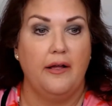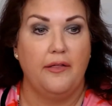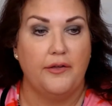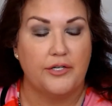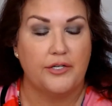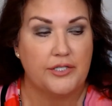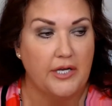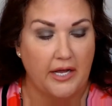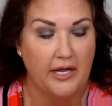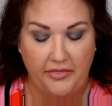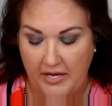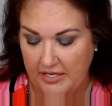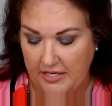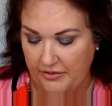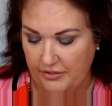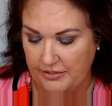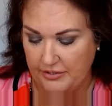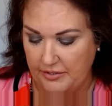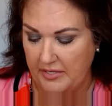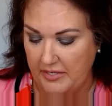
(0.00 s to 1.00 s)
I think there's
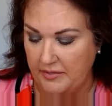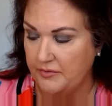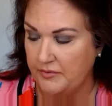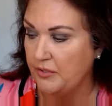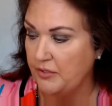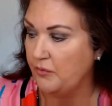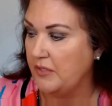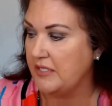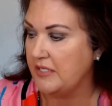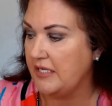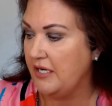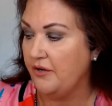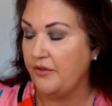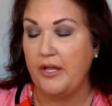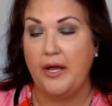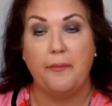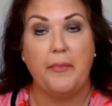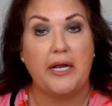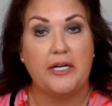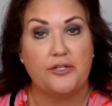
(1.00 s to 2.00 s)
some empty ones in here that I
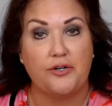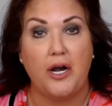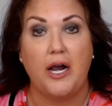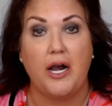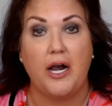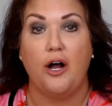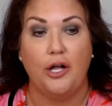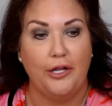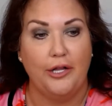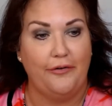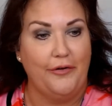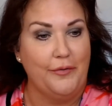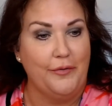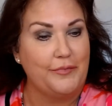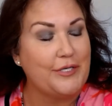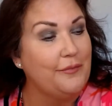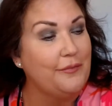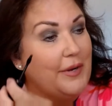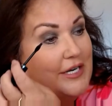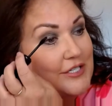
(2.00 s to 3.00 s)
might try all of them to
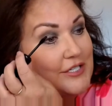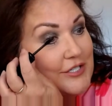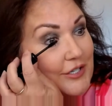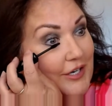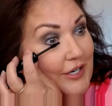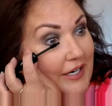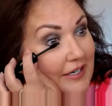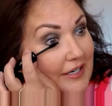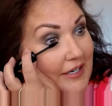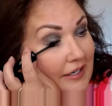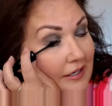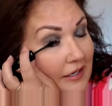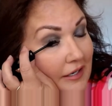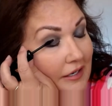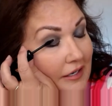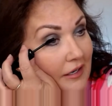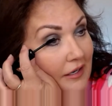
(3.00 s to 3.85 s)
make sure I can.